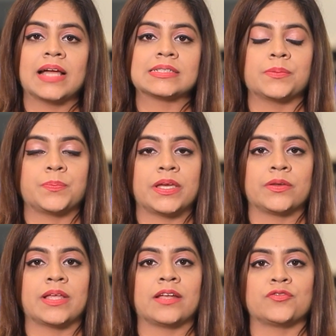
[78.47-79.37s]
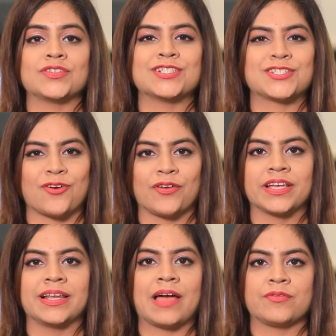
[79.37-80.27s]
as compared to that of its
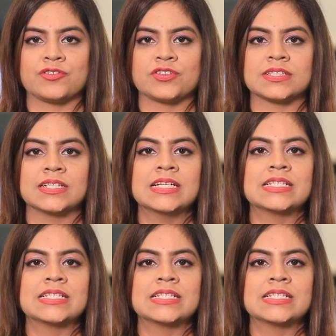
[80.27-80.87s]
historical averages.